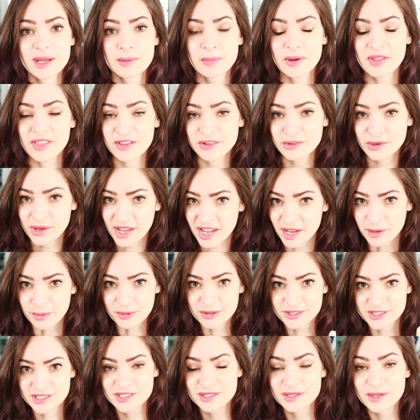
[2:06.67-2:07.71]
But that's okay,
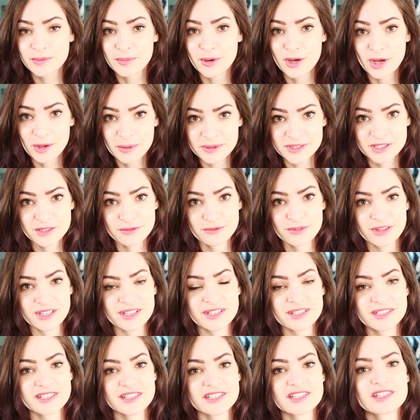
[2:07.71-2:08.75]
because the purpose of
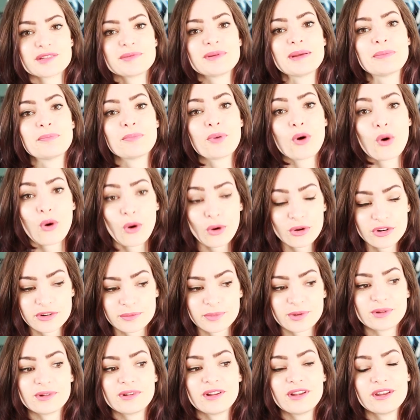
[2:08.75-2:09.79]
this is to be
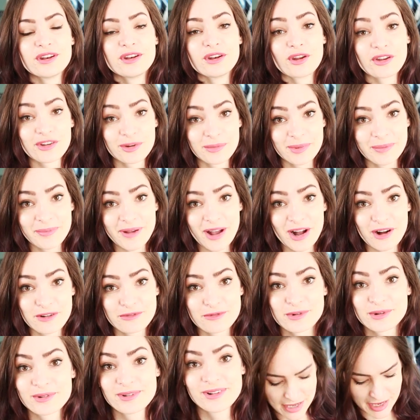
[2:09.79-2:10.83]
portable, not to be
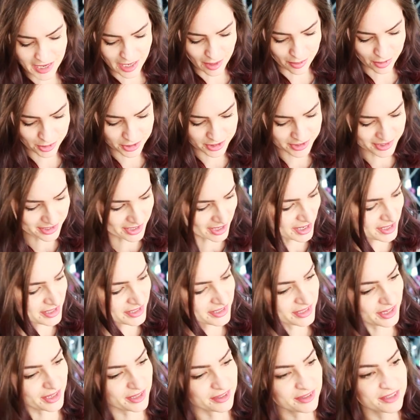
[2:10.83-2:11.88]
powerful. I put this guy
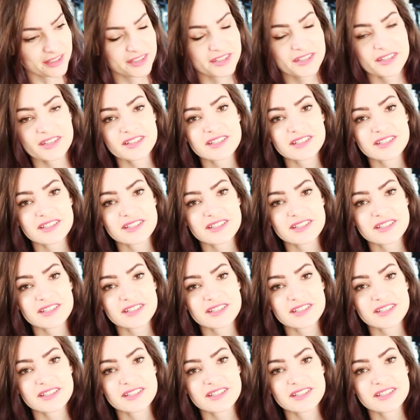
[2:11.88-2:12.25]
inside this